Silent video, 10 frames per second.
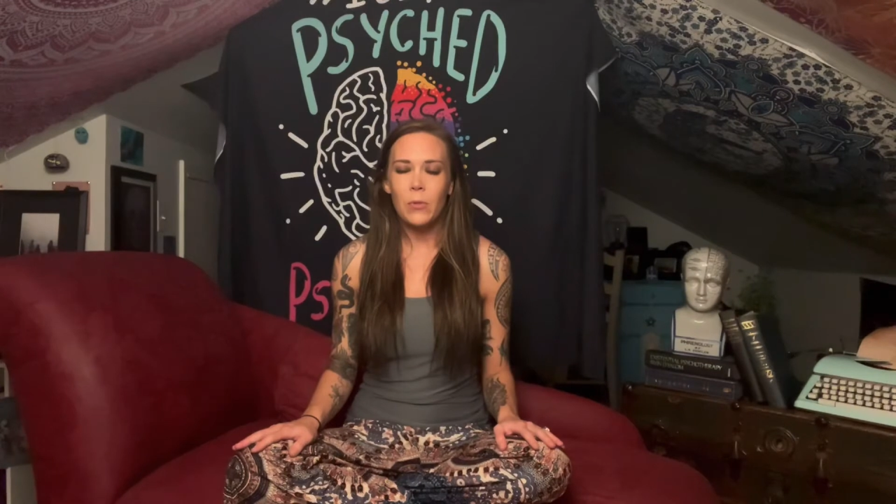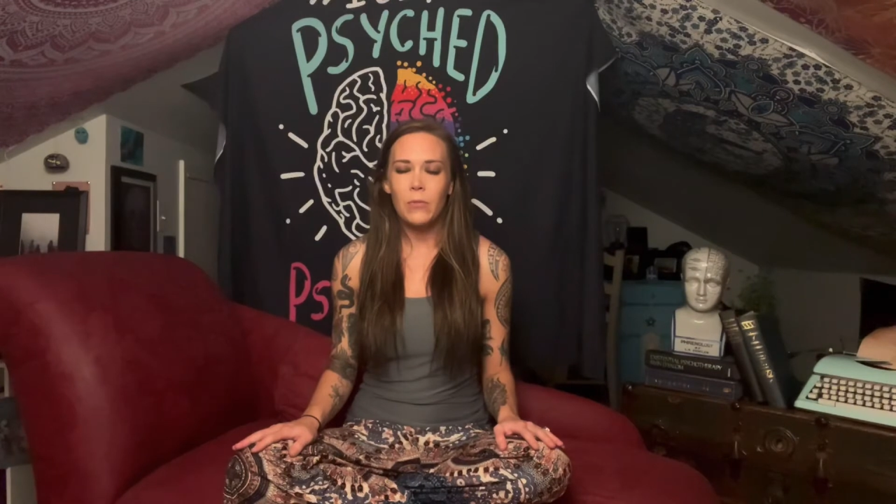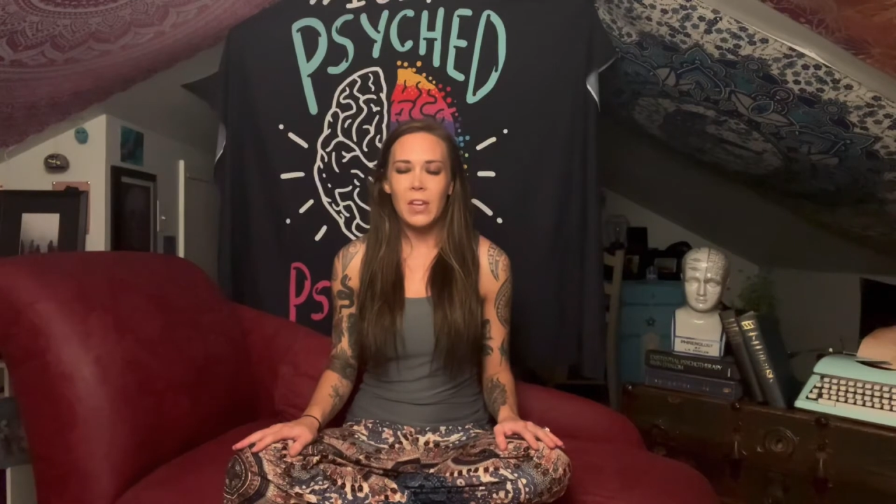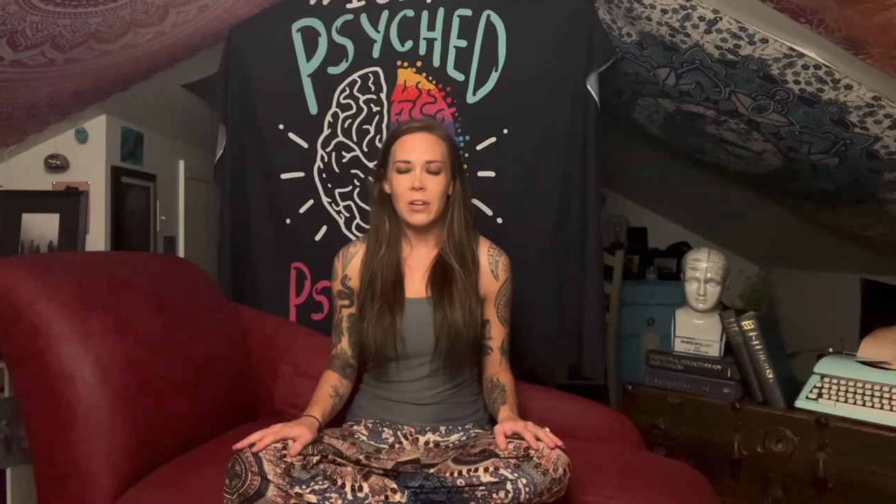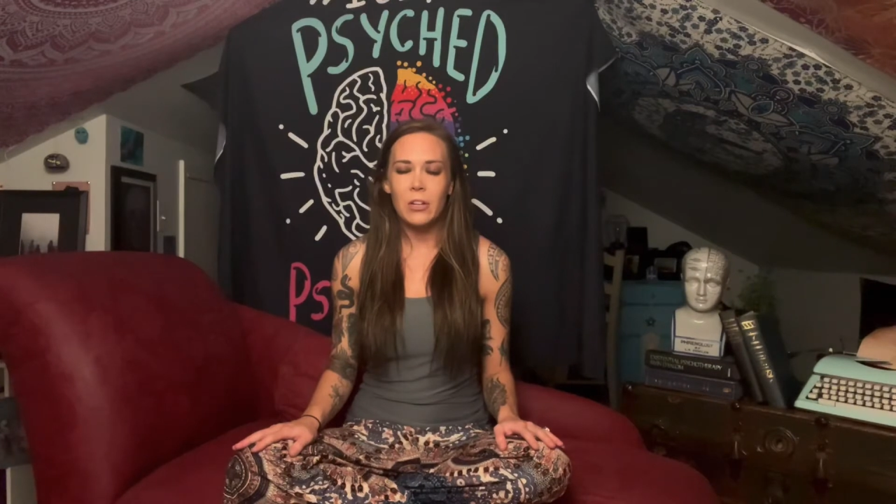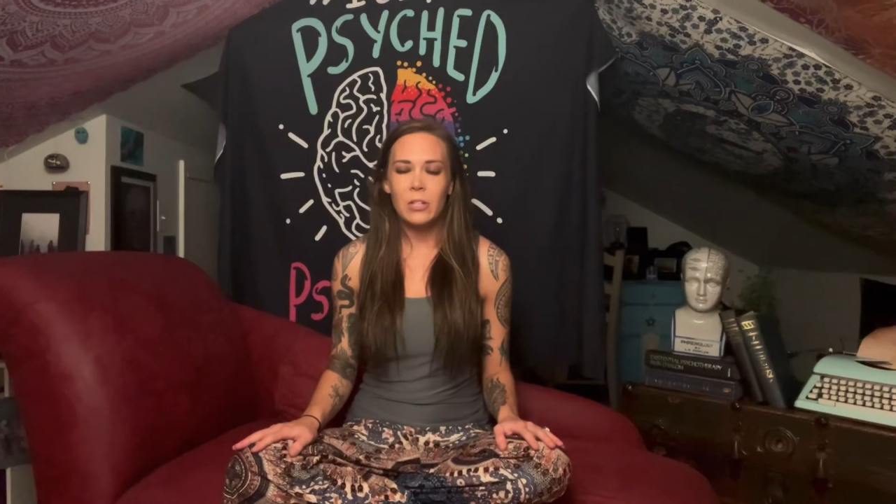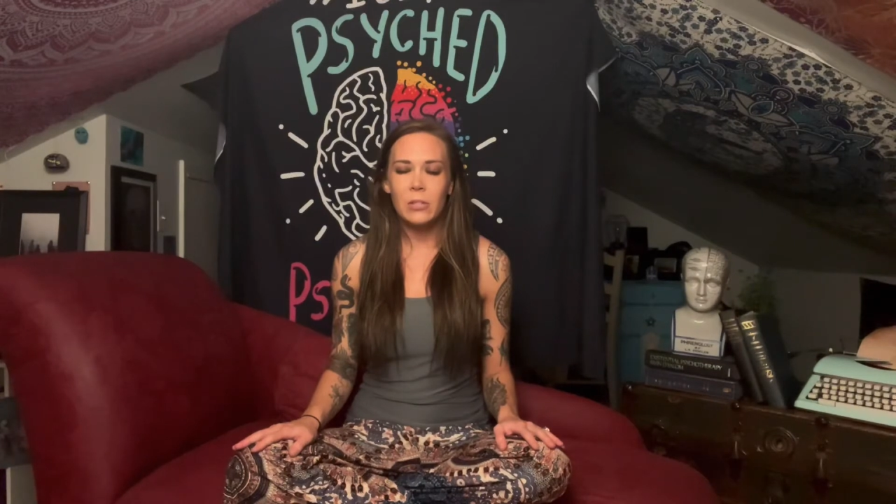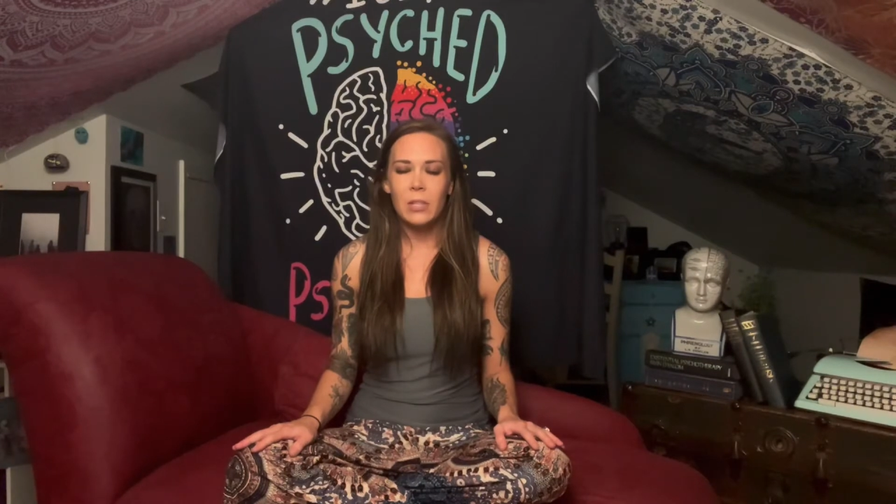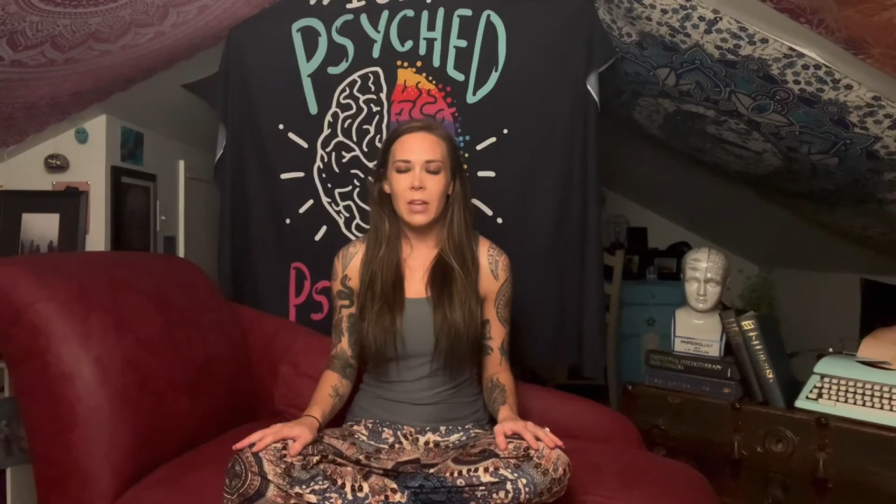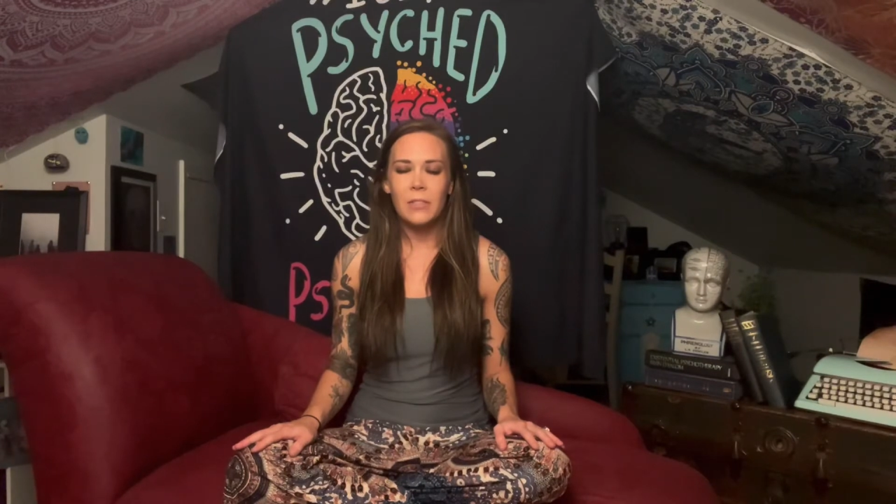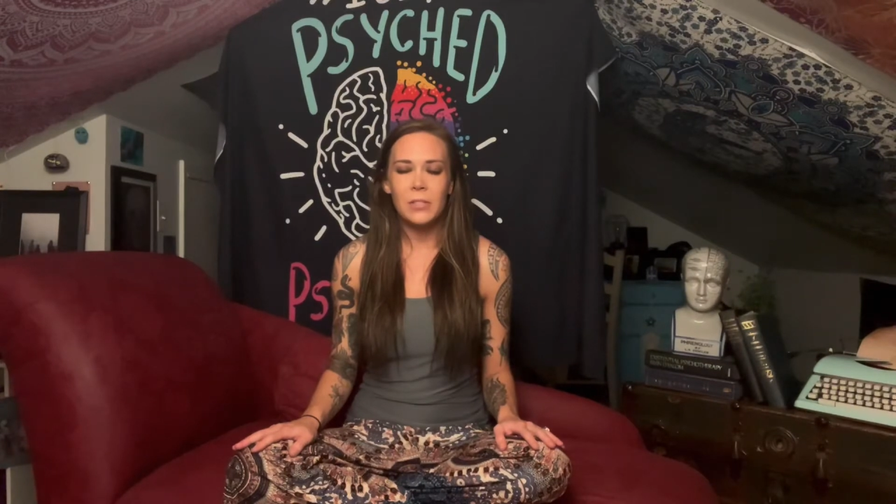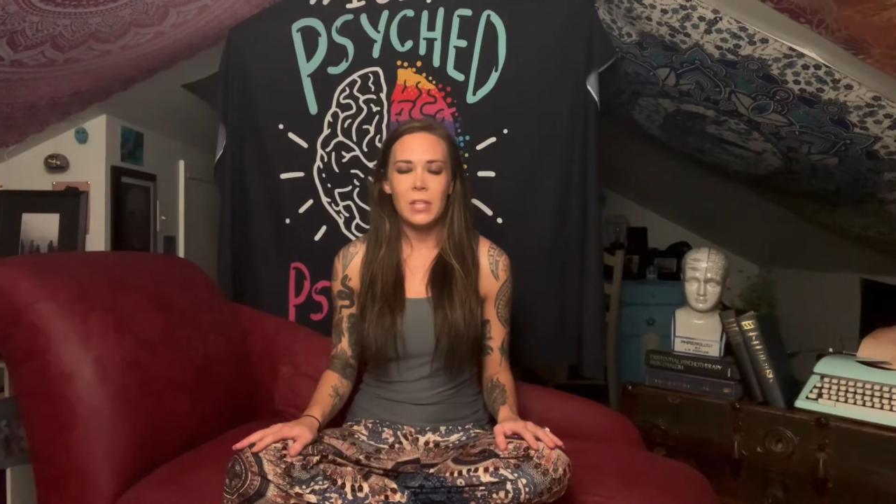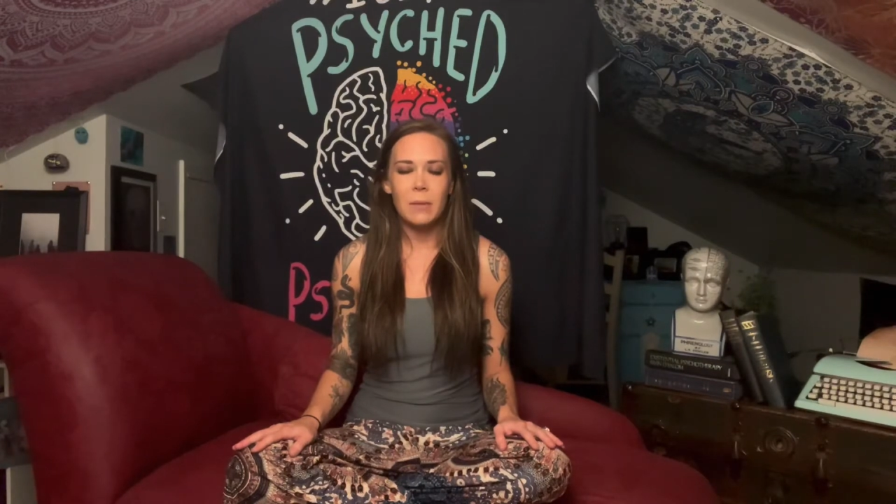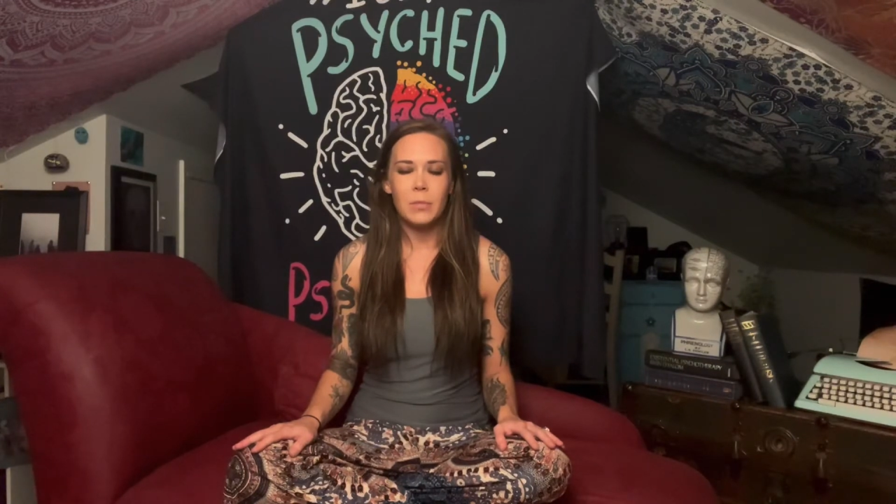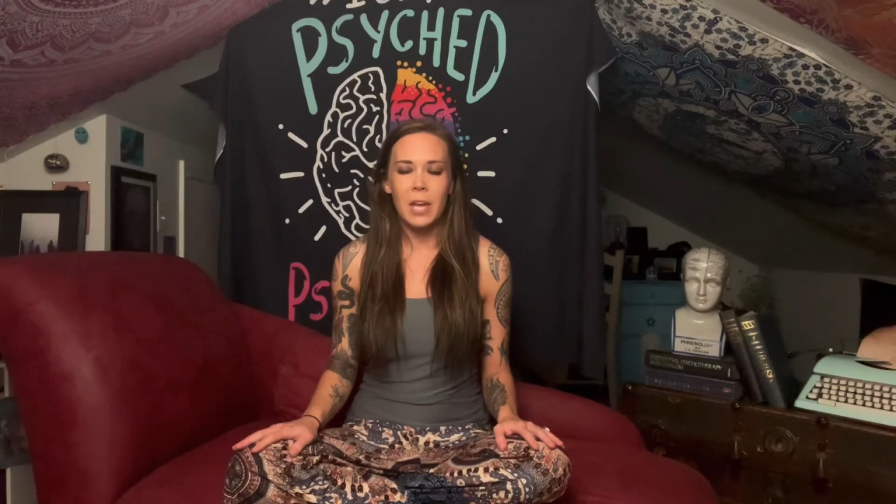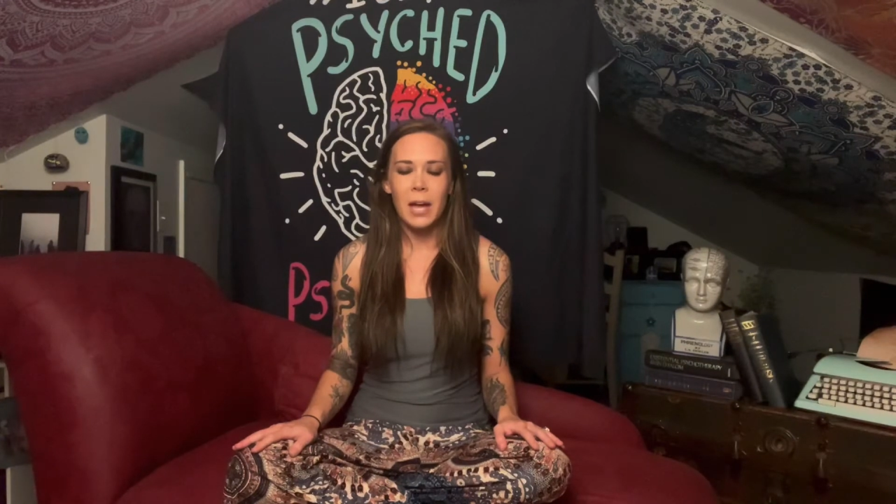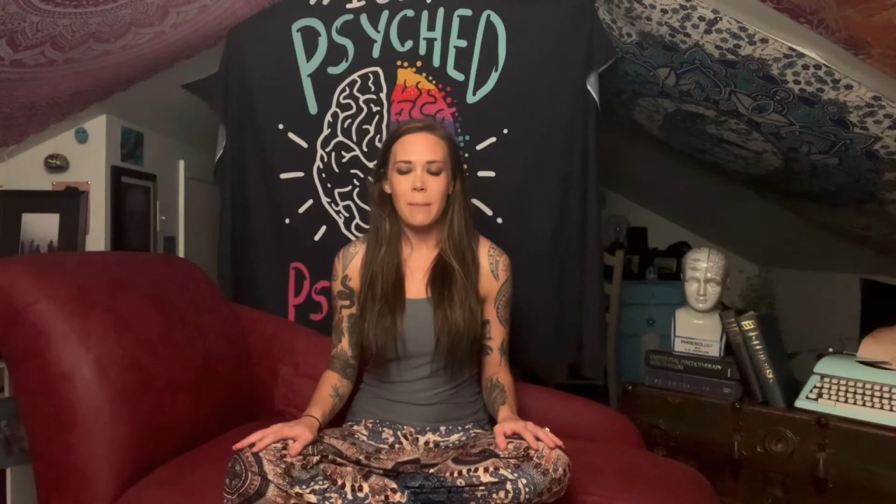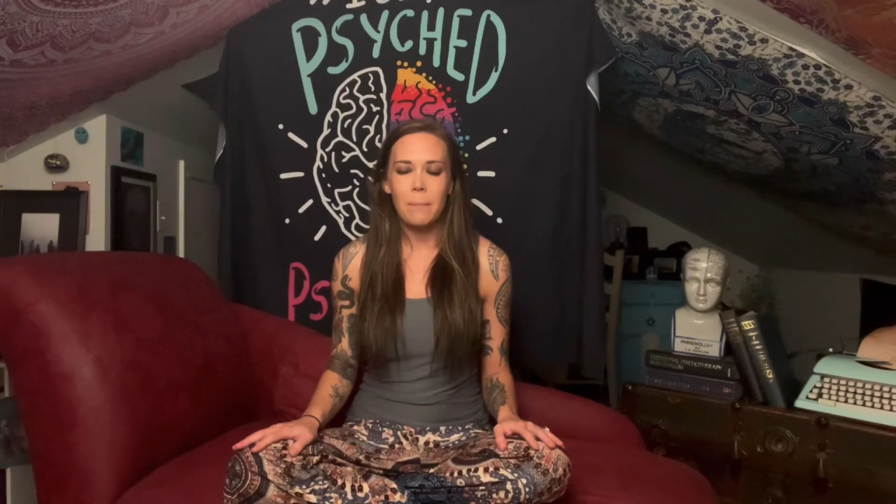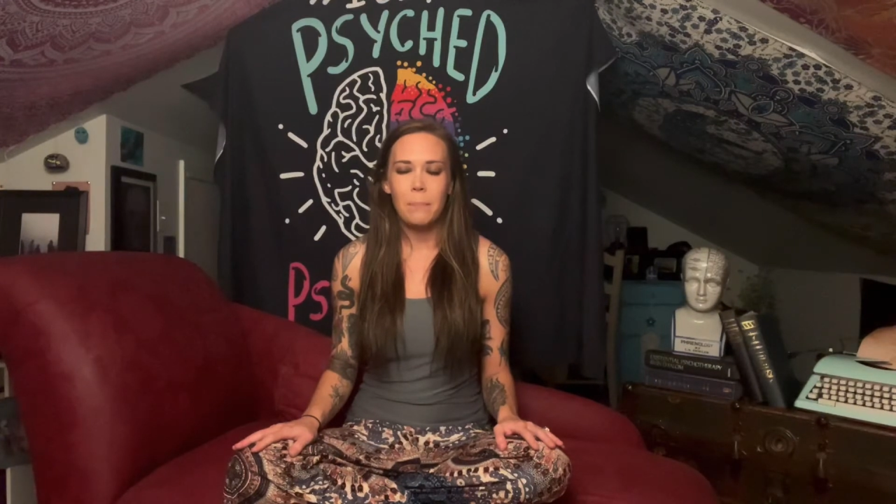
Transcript: fingers at the same time.